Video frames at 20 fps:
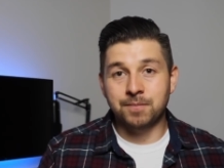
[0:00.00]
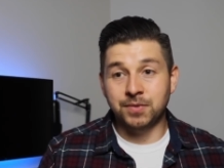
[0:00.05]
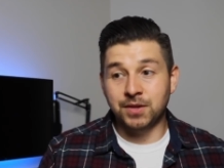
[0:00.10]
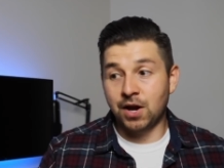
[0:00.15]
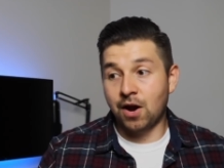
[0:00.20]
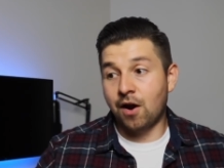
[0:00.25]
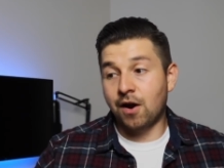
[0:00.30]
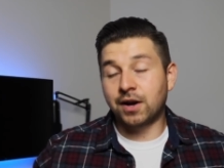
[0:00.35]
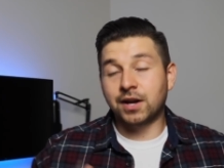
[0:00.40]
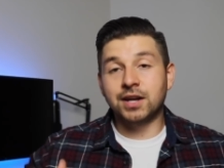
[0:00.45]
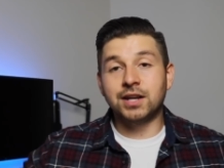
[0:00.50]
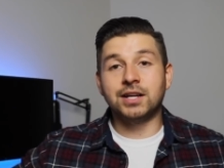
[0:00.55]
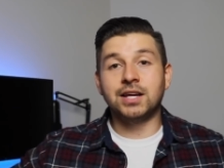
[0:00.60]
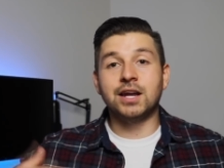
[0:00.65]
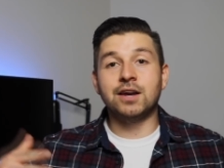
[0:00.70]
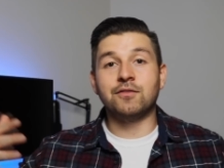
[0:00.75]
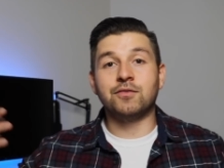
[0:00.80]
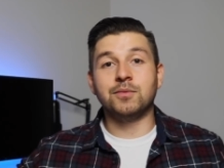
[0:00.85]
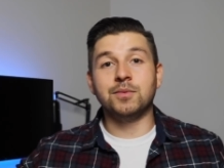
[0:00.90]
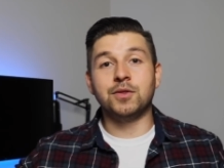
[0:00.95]
They are going to
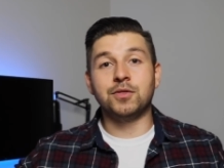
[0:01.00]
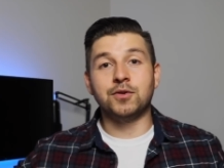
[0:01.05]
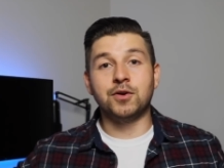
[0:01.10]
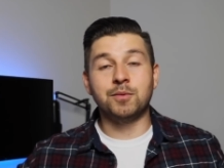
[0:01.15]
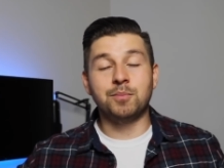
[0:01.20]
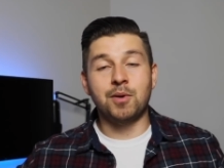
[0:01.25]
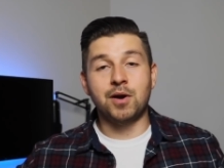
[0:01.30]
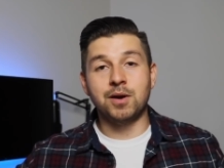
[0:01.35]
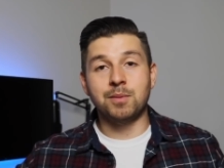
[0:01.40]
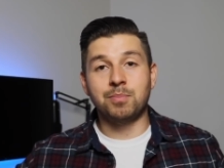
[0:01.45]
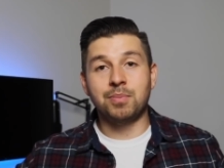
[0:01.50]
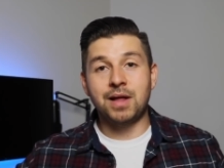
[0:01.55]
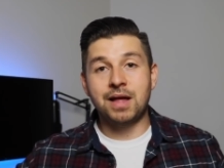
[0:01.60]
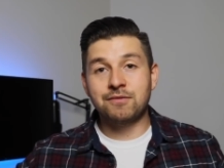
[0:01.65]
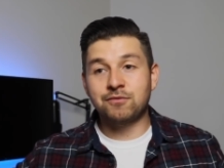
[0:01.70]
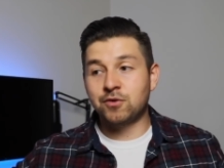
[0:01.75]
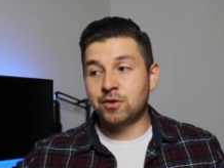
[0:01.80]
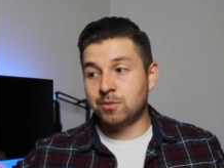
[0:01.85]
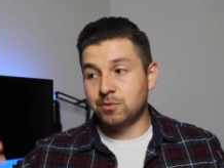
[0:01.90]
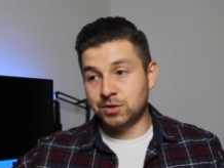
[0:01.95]
get it from the third party
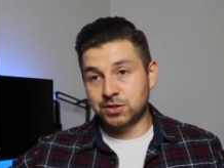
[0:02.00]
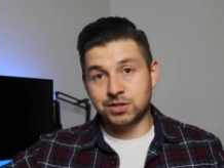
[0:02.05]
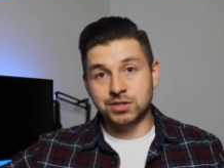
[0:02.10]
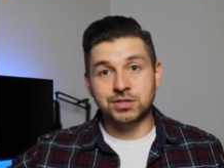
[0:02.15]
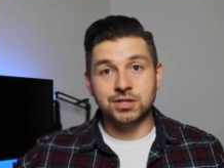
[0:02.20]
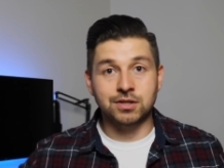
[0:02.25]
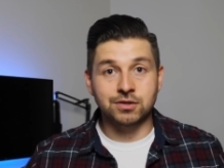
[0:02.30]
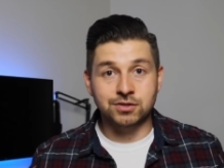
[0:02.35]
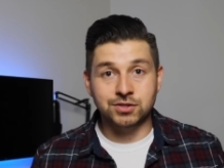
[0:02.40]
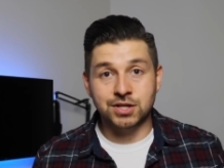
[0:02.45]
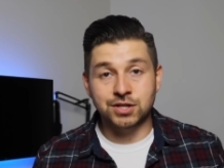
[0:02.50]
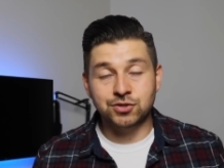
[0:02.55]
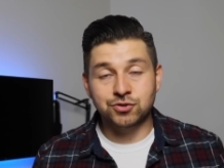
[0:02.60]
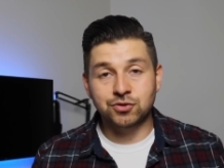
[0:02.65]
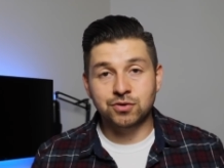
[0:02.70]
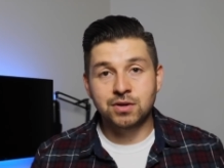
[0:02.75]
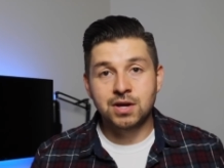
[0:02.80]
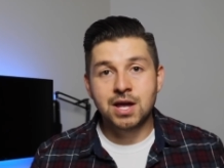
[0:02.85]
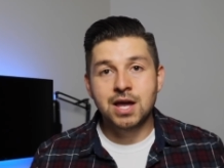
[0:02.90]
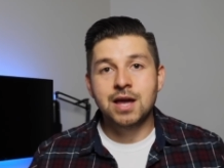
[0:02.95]
platform, which is Seller
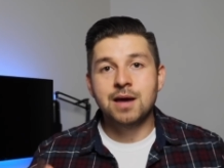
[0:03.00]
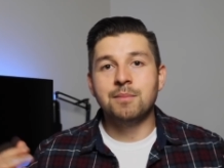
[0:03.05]
Central,